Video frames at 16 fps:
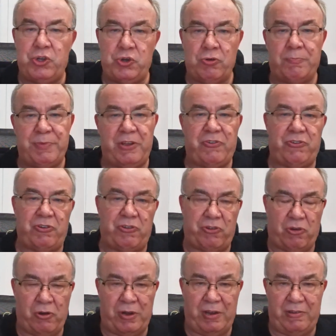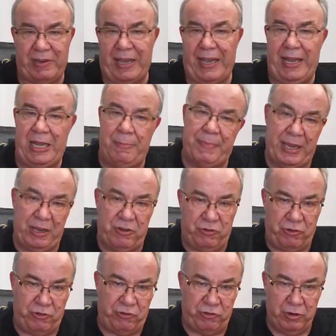your business on a daily
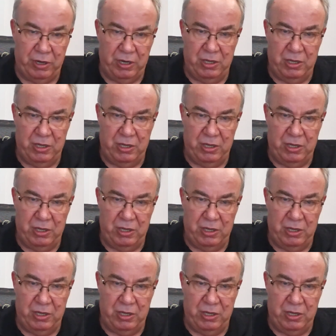basis.